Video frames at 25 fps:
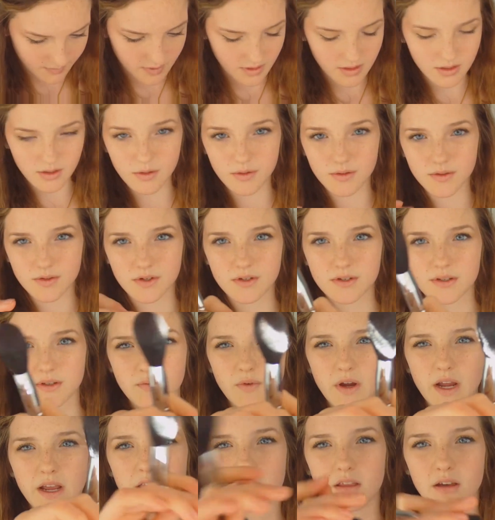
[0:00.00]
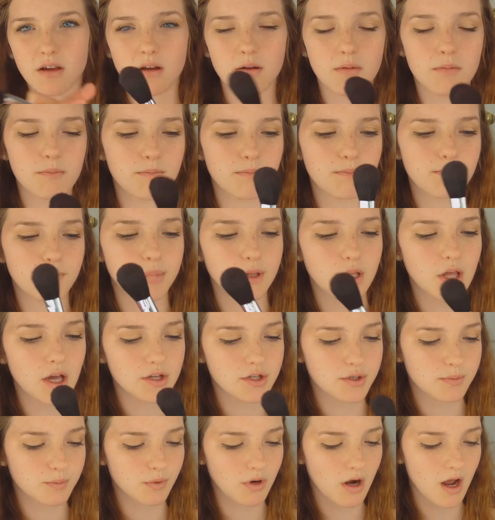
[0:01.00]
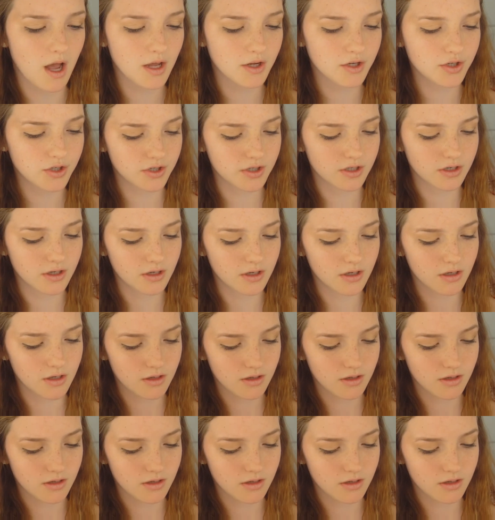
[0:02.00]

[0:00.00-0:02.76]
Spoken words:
I'm going to use just a regular blush brush.